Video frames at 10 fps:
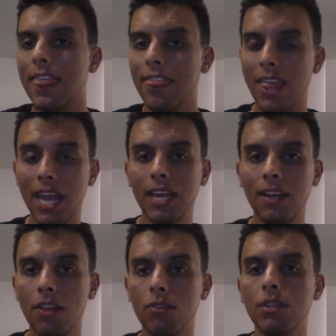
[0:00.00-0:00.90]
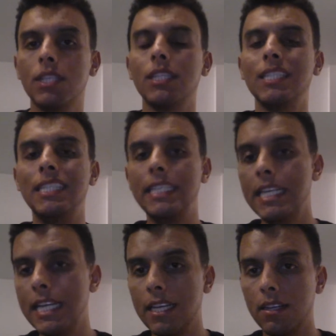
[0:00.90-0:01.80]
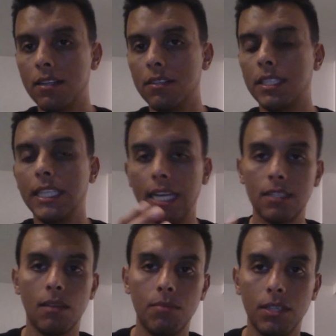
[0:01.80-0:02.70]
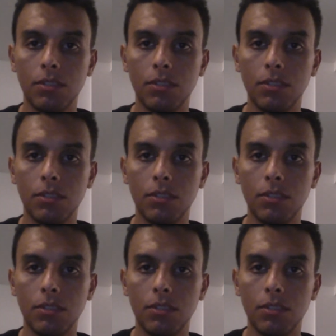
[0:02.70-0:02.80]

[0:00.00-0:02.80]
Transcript: then there isn't this need to get something.